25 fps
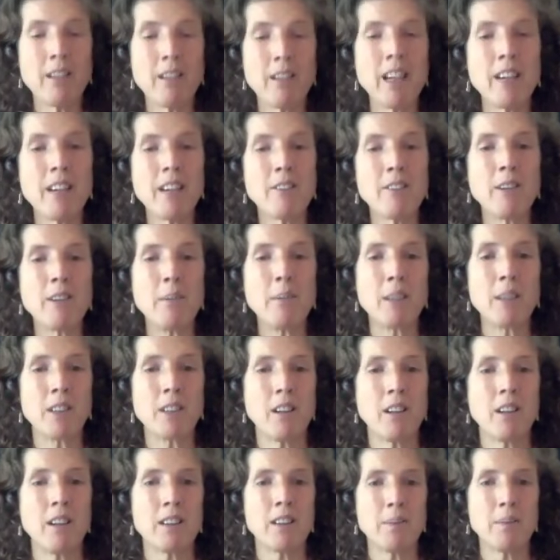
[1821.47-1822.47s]
reading from
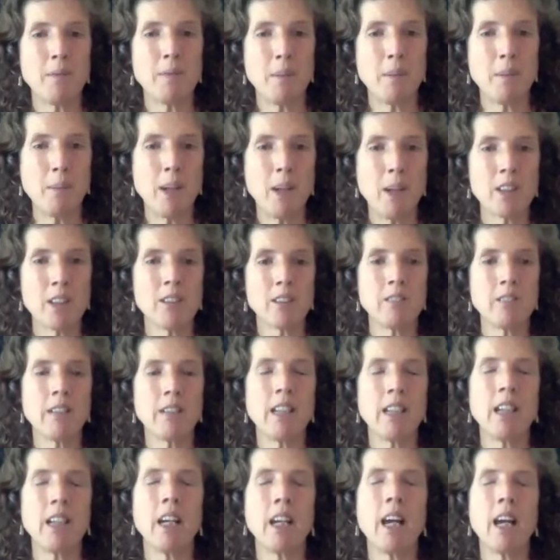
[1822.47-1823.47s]
Lazarus, a personal
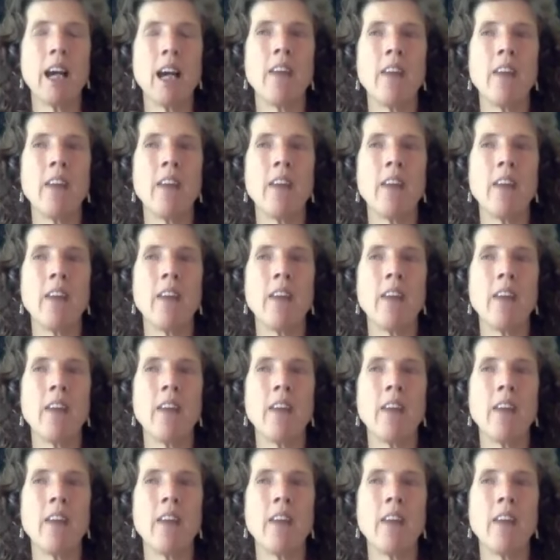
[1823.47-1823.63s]
reading.